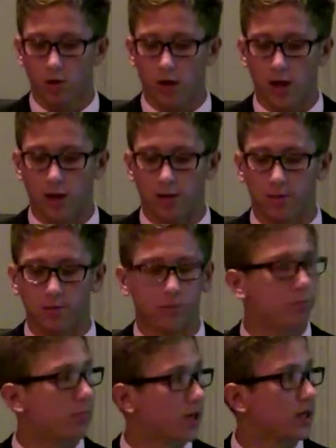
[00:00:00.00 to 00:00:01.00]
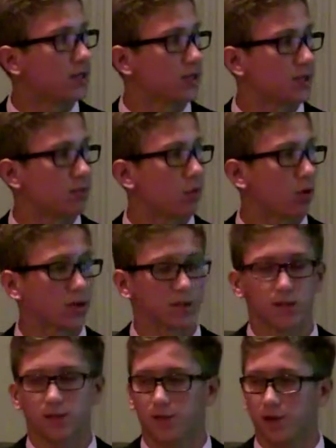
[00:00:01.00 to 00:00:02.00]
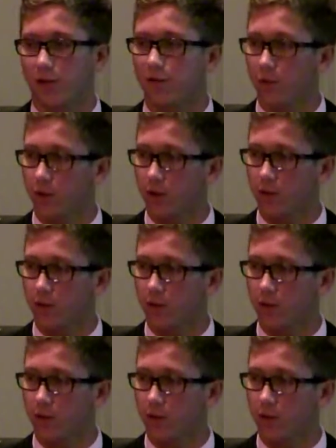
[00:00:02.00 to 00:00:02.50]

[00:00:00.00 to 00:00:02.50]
and because it is more consistent than FUV.